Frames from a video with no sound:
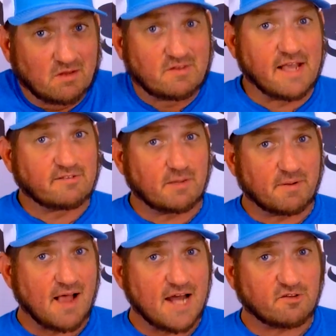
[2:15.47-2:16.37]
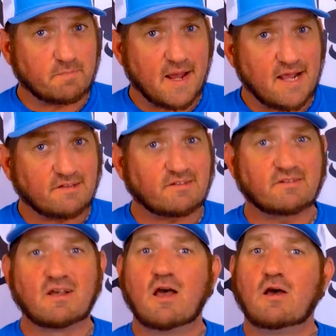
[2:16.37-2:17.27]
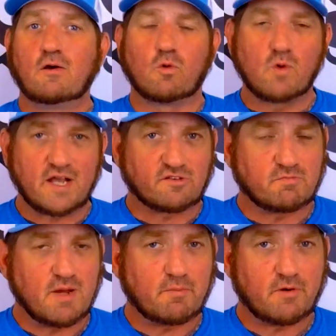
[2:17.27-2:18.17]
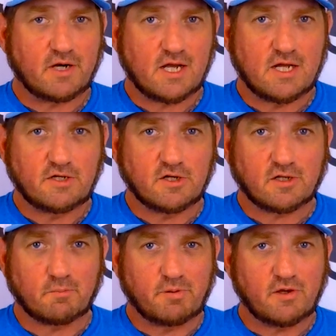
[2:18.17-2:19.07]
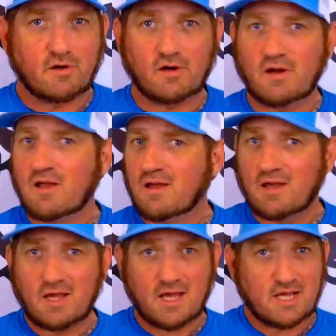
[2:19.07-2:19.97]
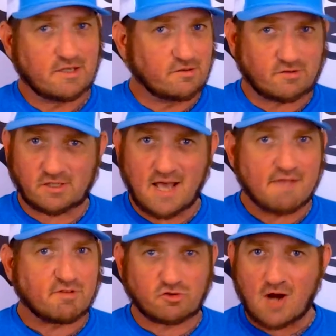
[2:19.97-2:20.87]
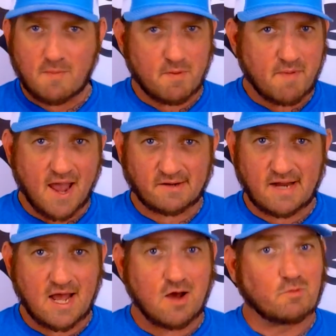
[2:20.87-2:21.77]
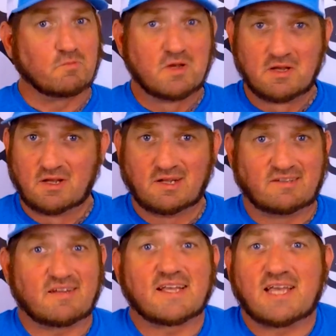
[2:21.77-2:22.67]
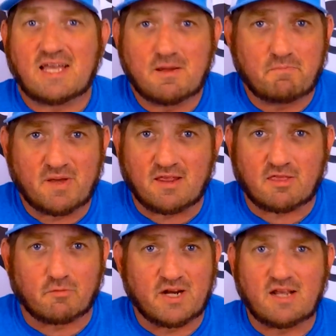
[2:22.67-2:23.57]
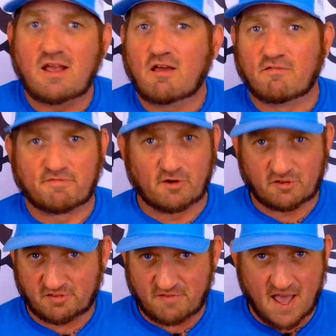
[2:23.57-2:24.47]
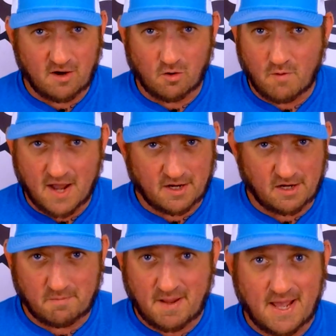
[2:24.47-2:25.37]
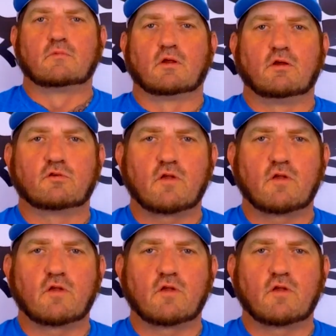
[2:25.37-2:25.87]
Takes up a lot of space, wastes memory on your computer, and you still have to drop it back down. It's like an MP3 versus vinyl record, man.